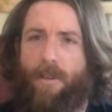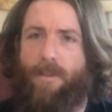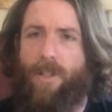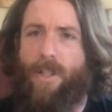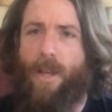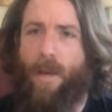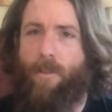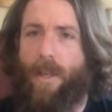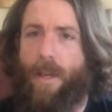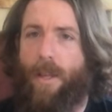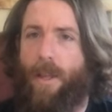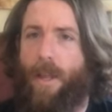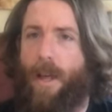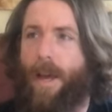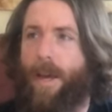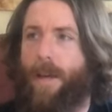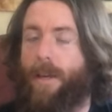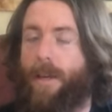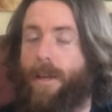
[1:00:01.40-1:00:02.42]
something
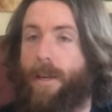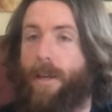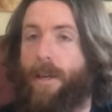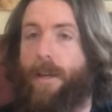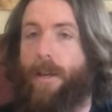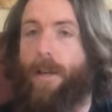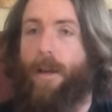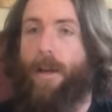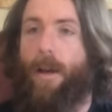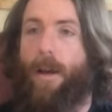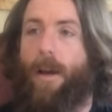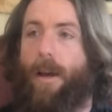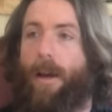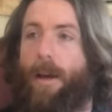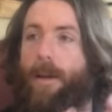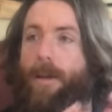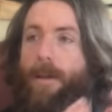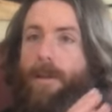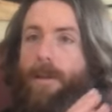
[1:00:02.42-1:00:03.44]
like
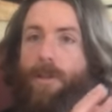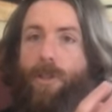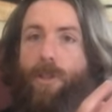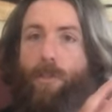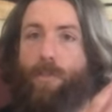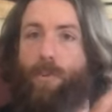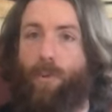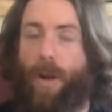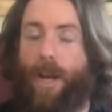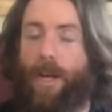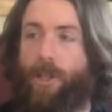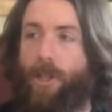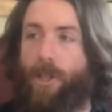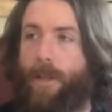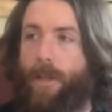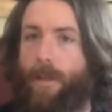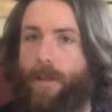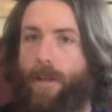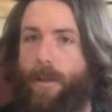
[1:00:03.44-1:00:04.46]

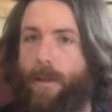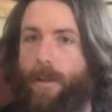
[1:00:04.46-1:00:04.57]
depression